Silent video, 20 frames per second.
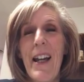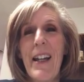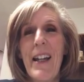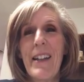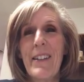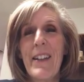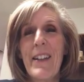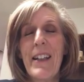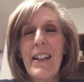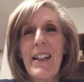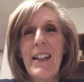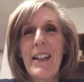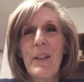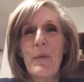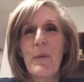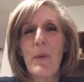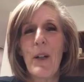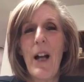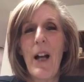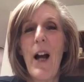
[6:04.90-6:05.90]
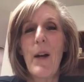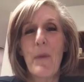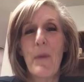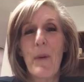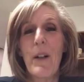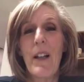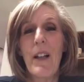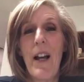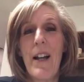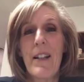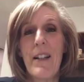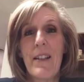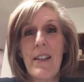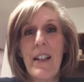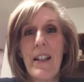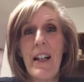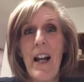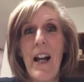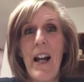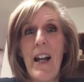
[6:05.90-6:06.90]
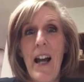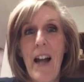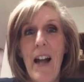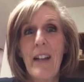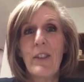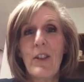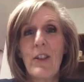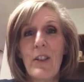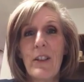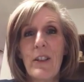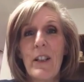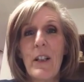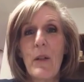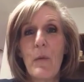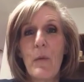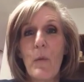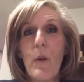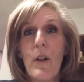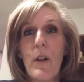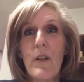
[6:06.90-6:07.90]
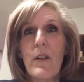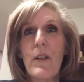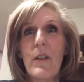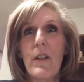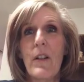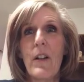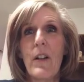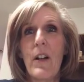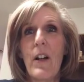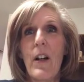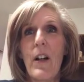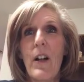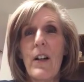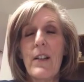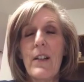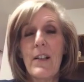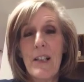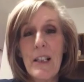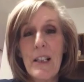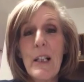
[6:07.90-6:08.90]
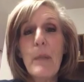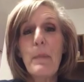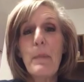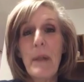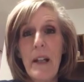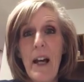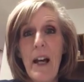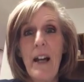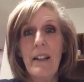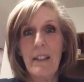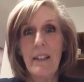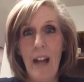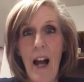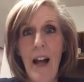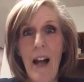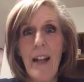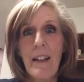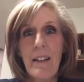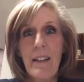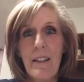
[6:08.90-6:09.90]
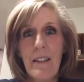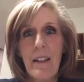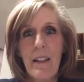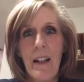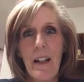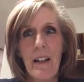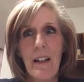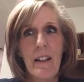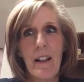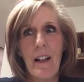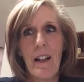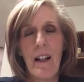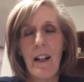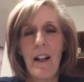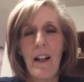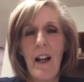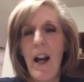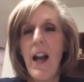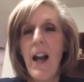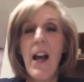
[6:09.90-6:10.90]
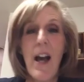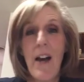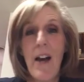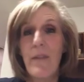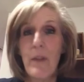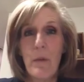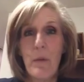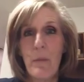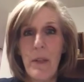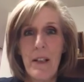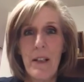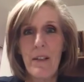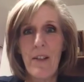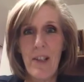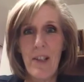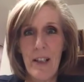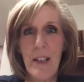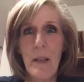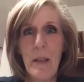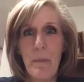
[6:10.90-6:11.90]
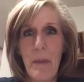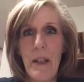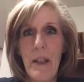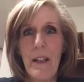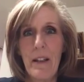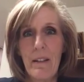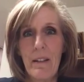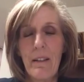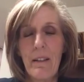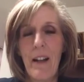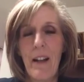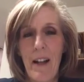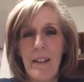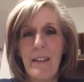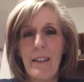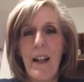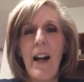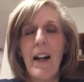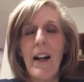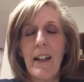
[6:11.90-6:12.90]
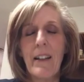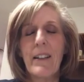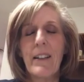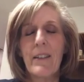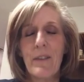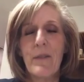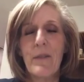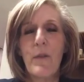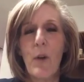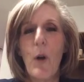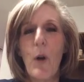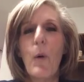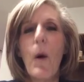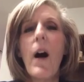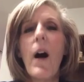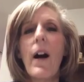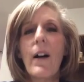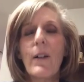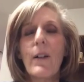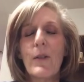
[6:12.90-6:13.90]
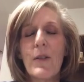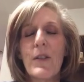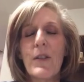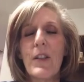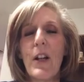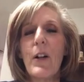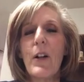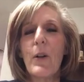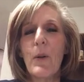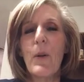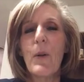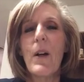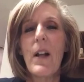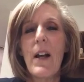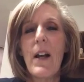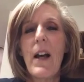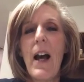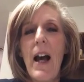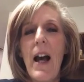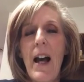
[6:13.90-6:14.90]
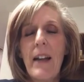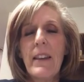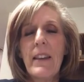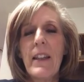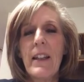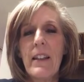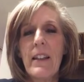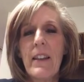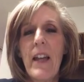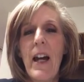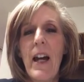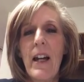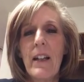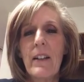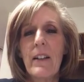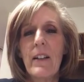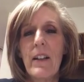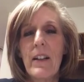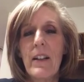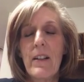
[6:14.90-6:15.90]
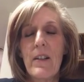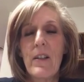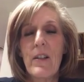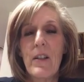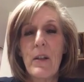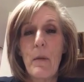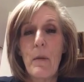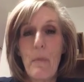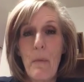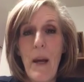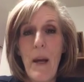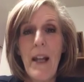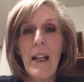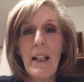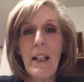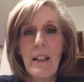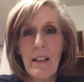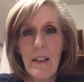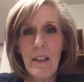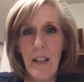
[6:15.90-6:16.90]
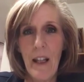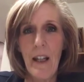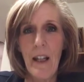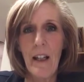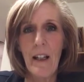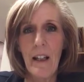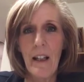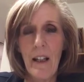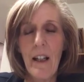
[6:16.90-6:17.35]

and then I realized that I actually was sleepy at night, that I haven't been sleepy at night for a while. So I think that is the main thing.